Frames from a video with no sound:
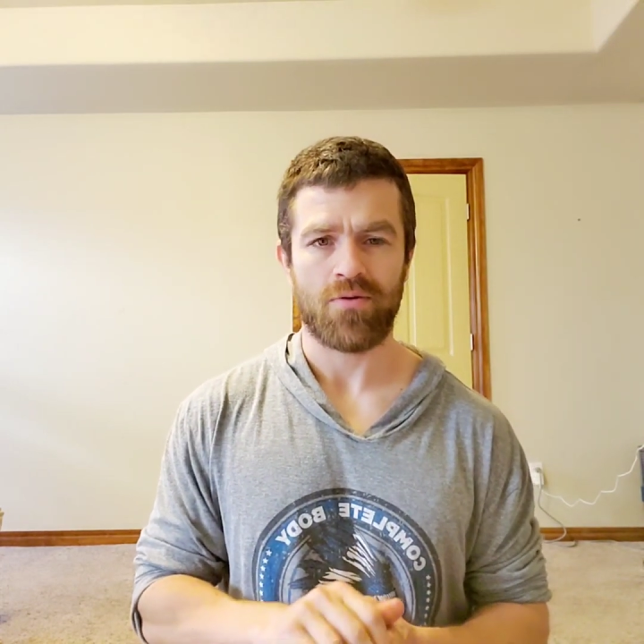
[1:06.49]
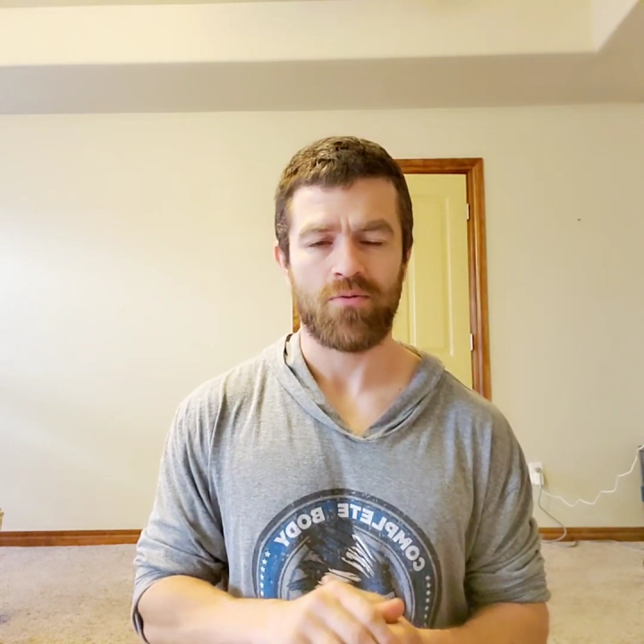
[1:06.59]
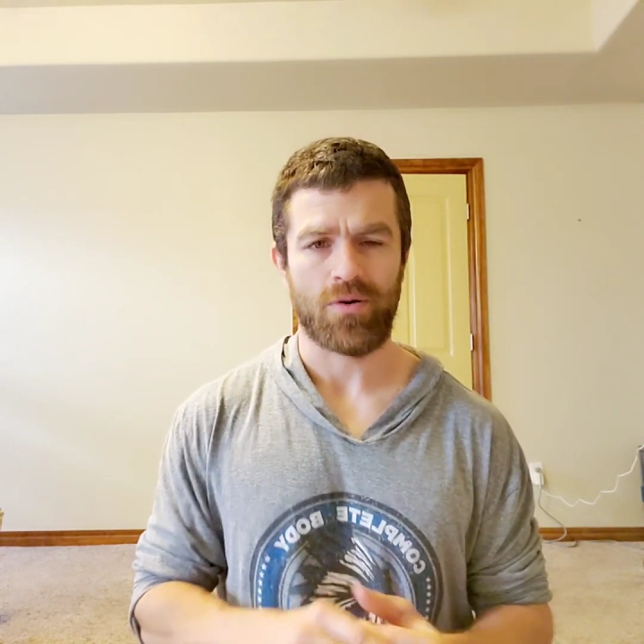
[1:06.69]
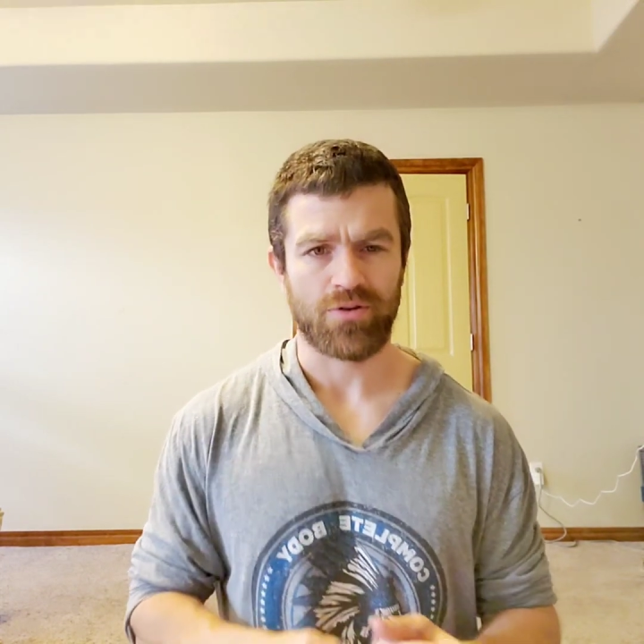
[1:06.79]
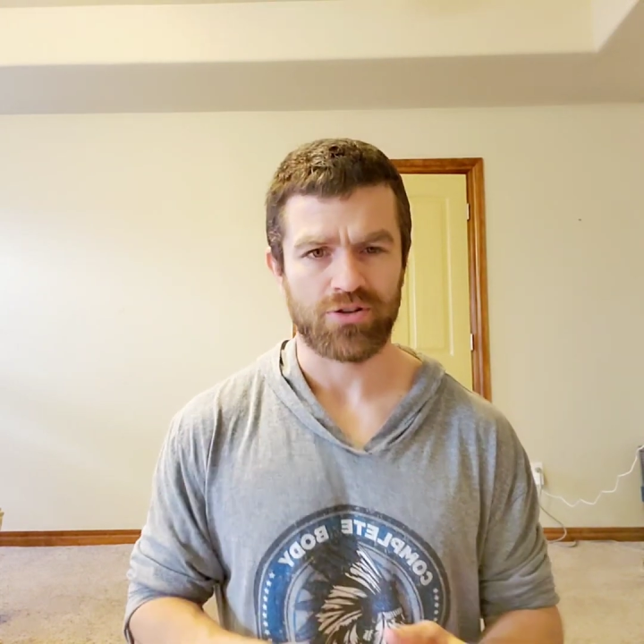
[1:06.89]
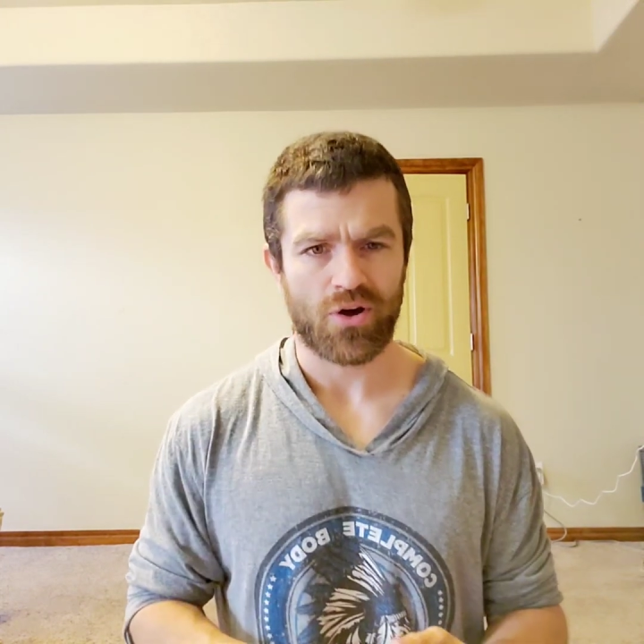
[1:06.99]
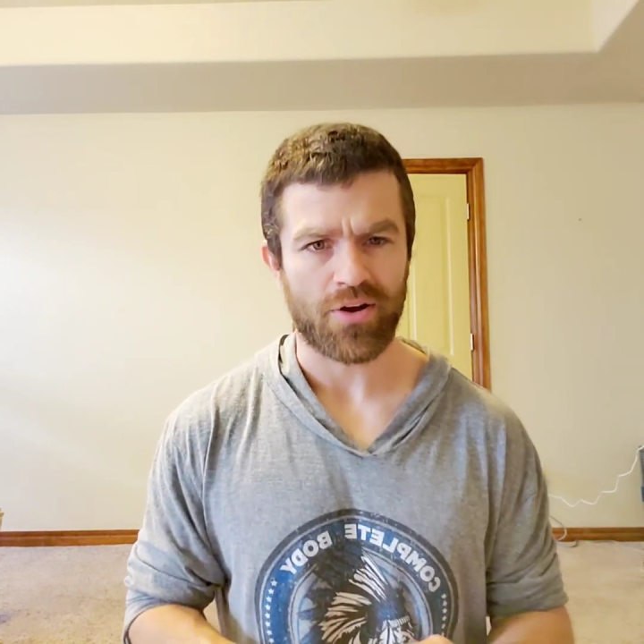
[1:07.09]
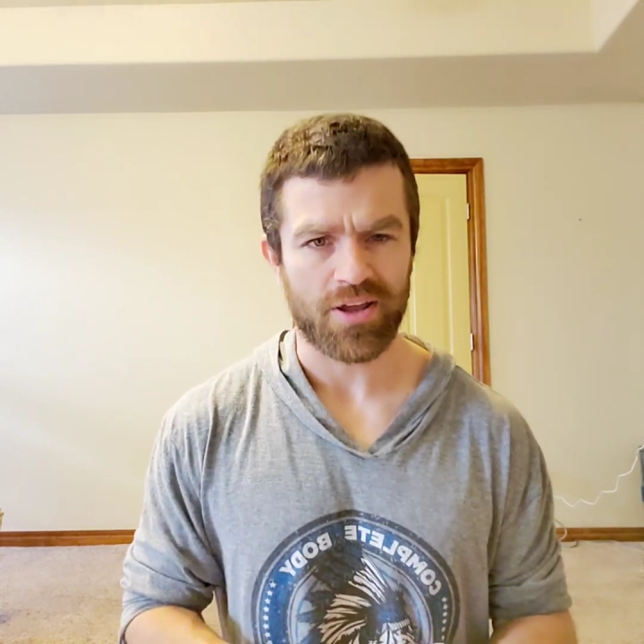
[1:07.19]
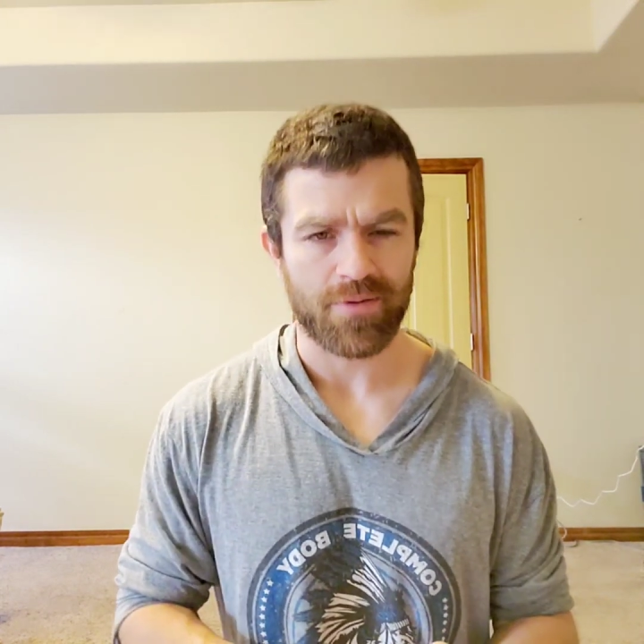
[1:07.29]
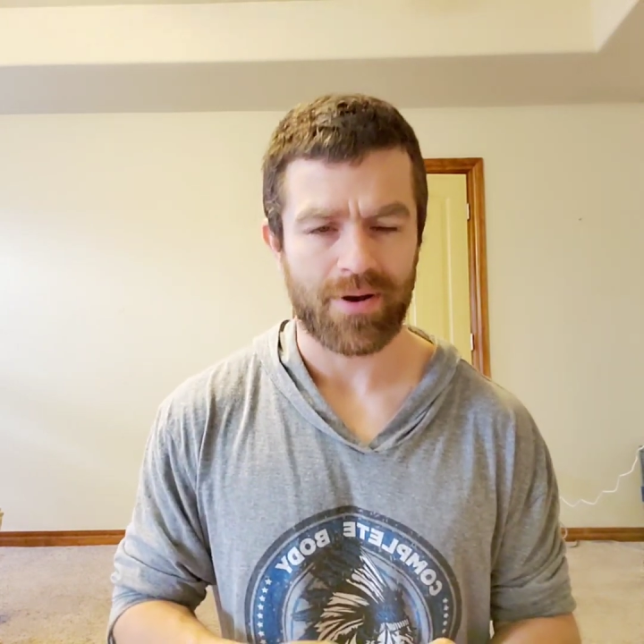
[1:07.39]
where we're
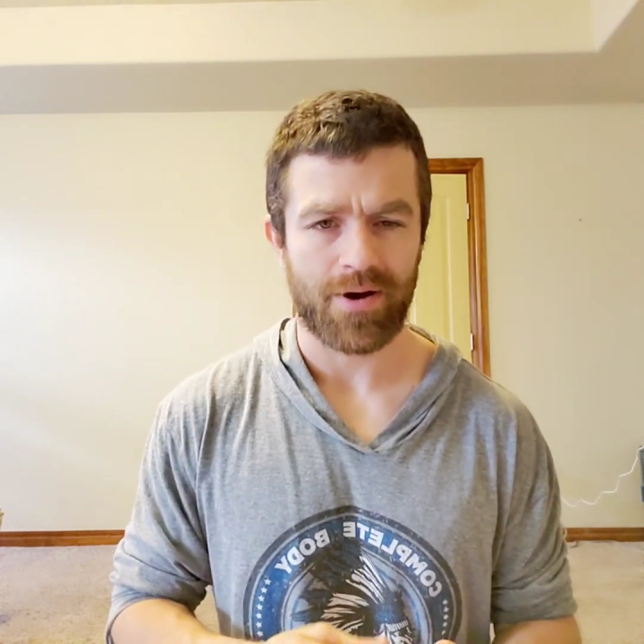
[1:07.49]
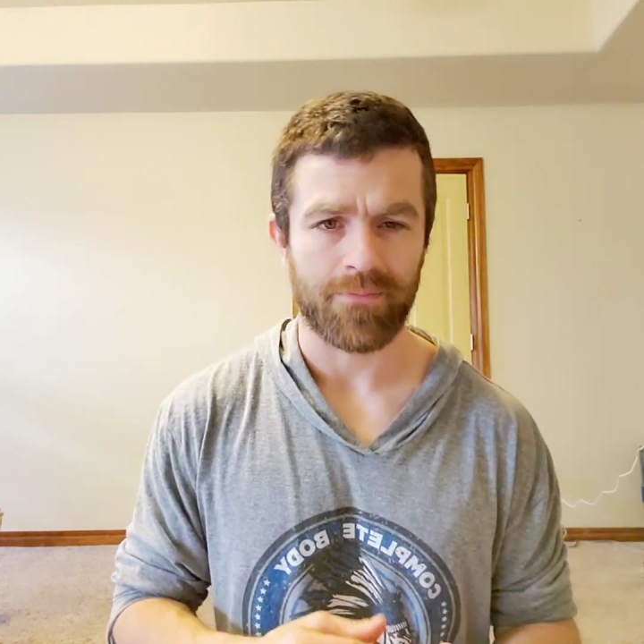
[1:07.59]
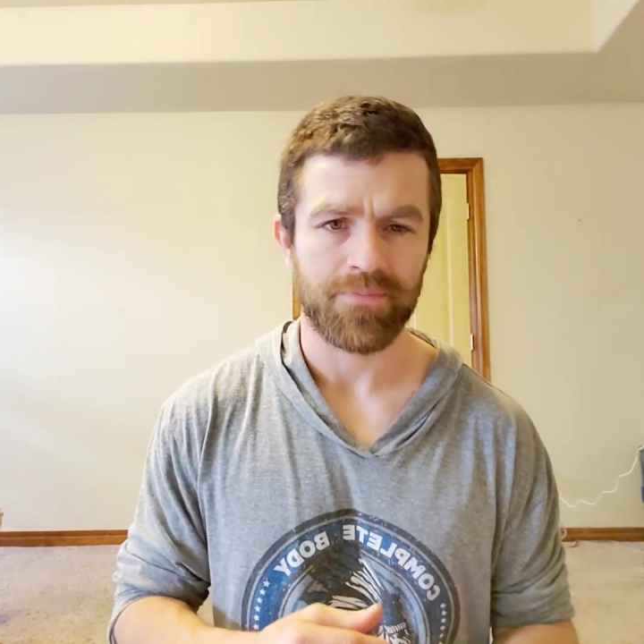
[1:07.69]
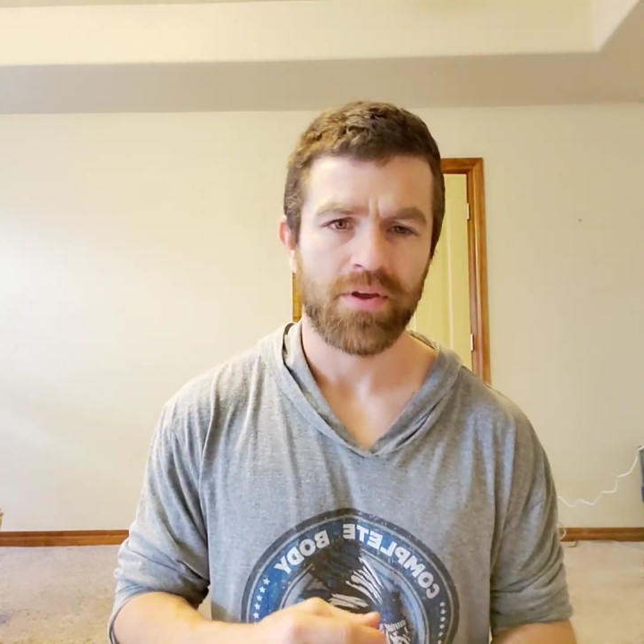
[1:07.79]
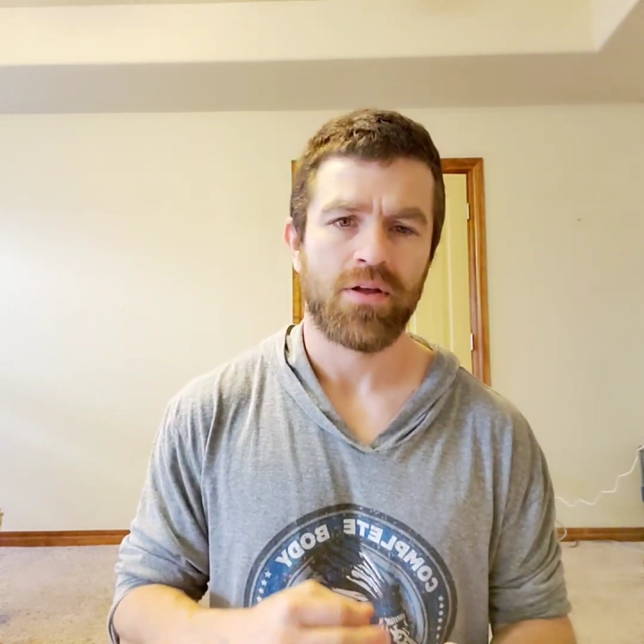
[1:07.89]
talking about